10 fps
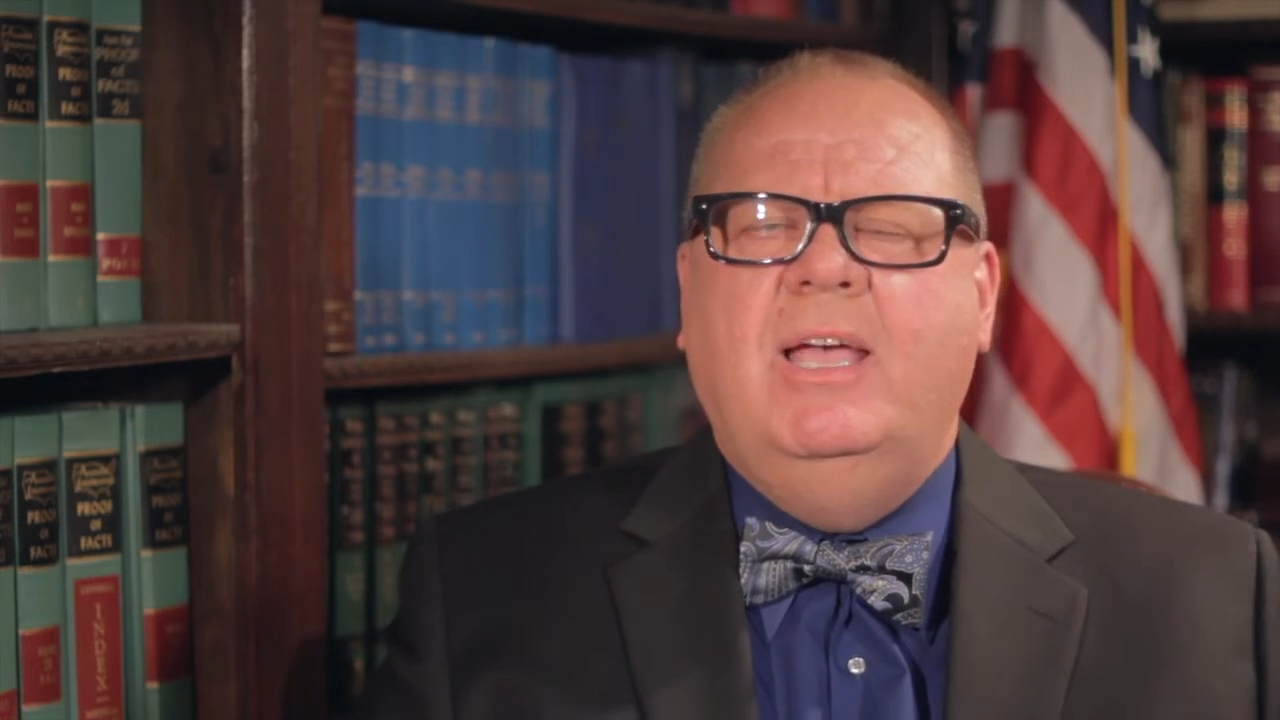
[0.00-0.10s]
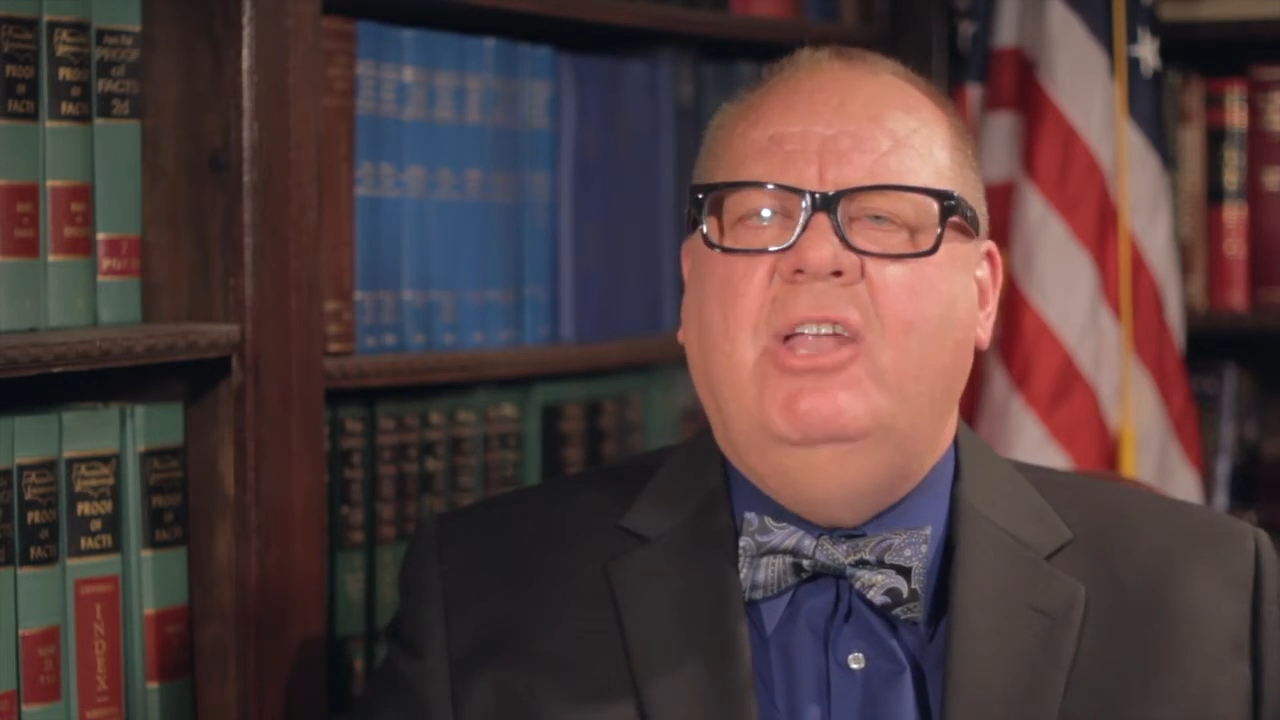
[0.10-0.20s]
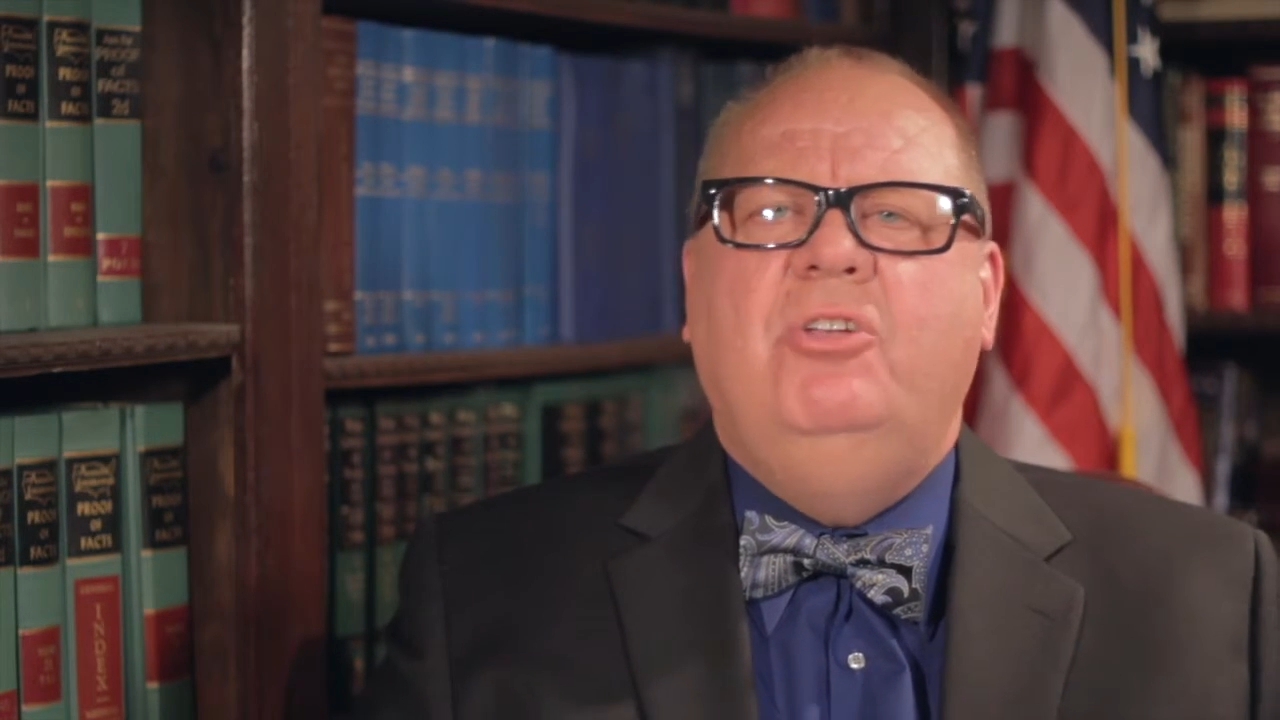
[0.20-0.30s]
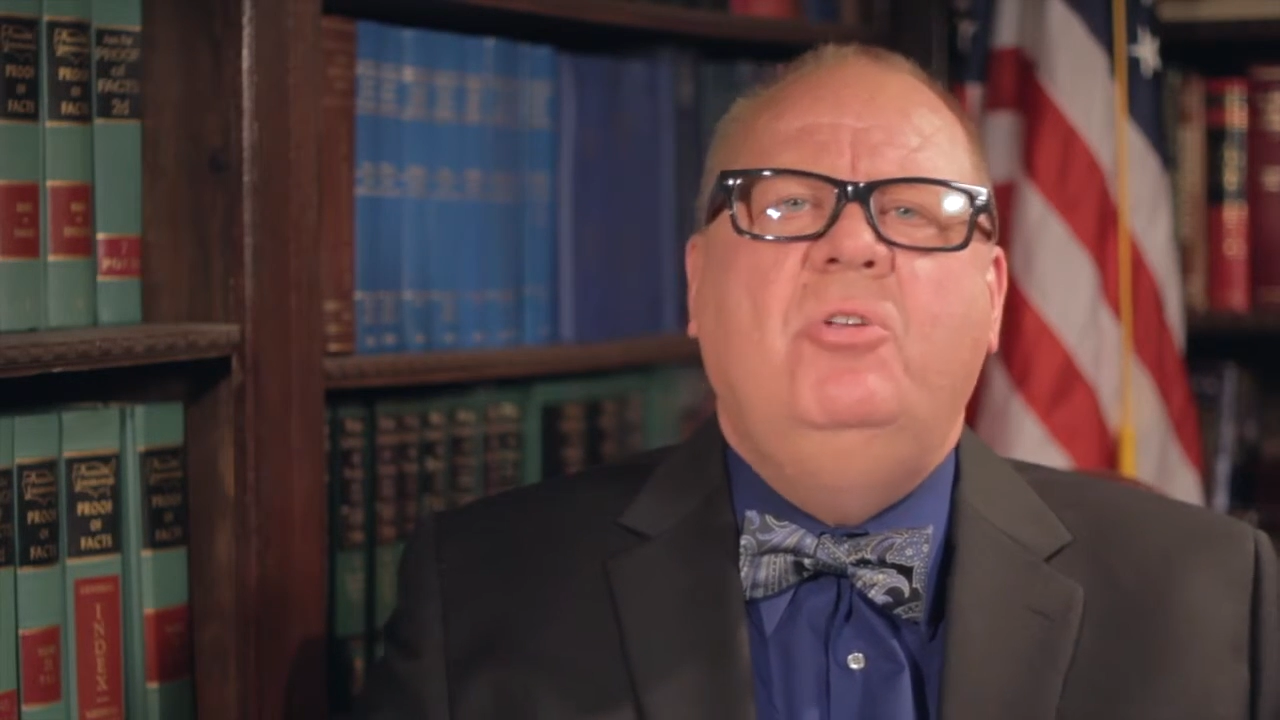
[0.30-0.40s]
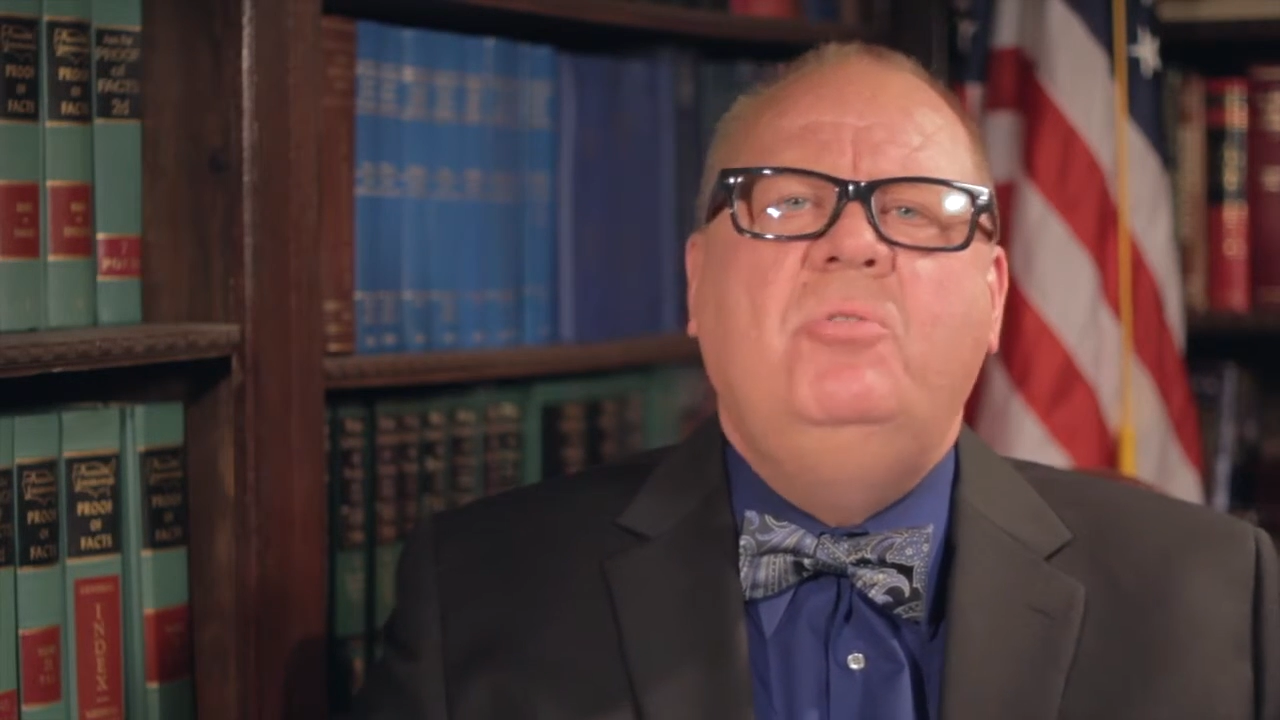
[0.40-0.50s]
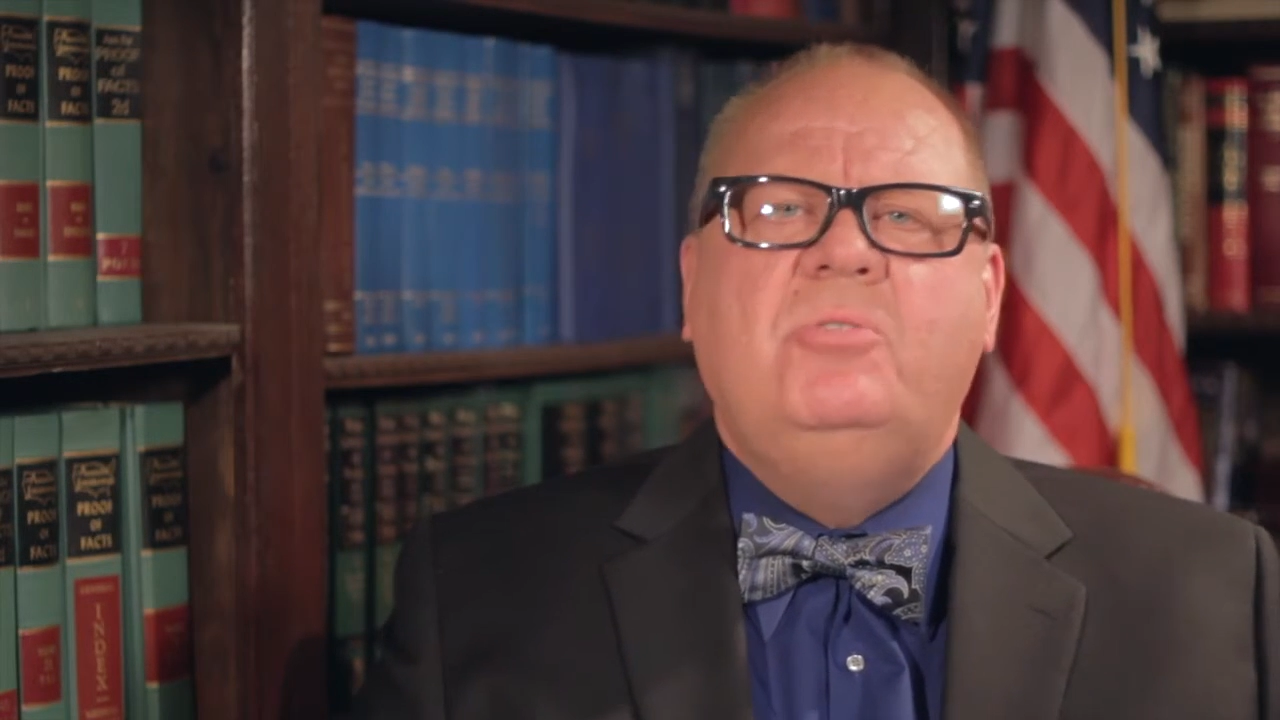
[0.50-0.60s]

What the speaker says: A new